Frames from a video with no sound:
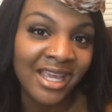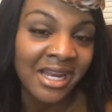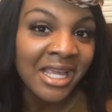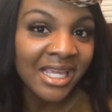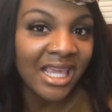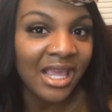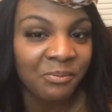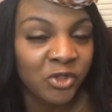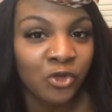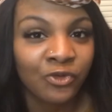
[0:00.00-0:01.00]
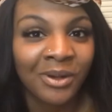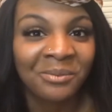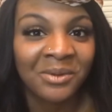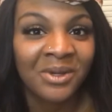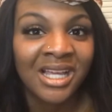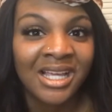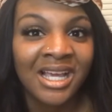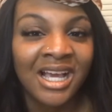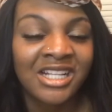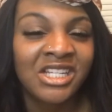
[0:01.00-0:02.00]
that kept you from
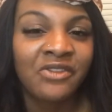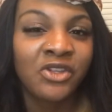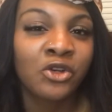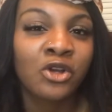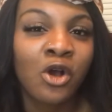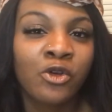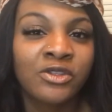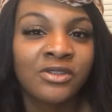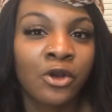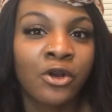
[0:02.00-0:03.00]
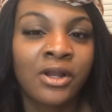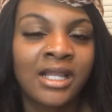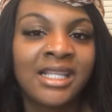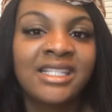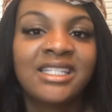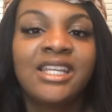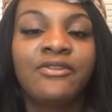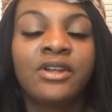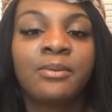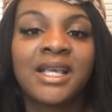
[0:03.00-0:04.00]
achieving your goals, or at least
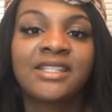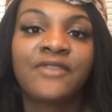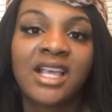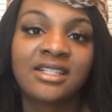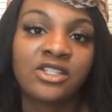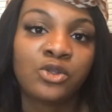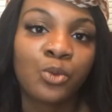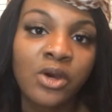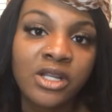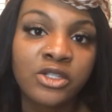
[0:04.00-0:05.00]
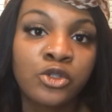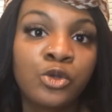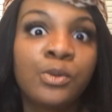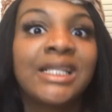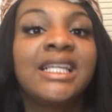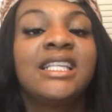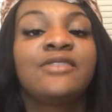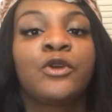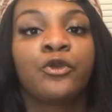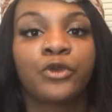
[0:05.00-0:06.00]
achieving them as fast as you wanted to,
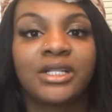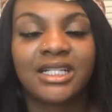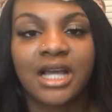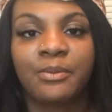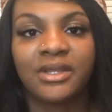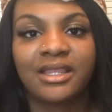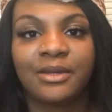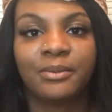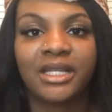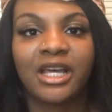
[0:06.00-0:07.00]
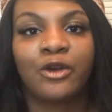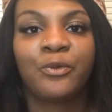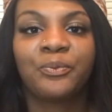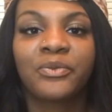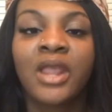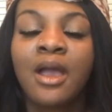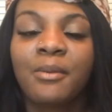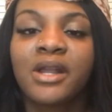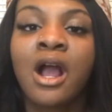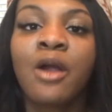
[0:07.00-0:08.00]
please feel free to comment them below.
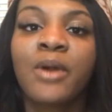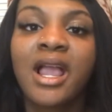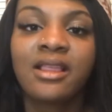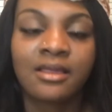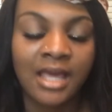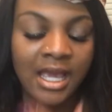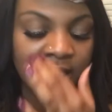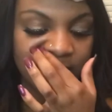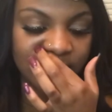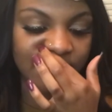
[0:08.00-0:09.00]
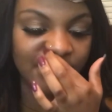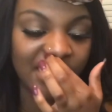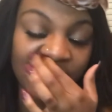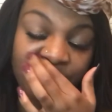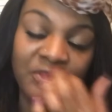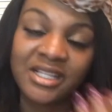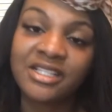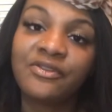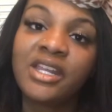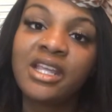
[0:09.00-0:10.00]
But all right, that is it for
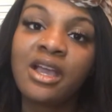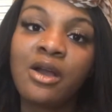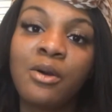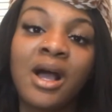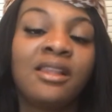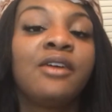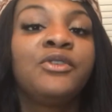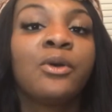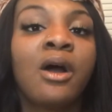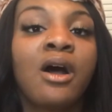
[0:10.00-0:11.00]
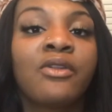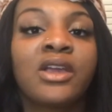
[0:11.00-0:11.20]
this video. I love you all.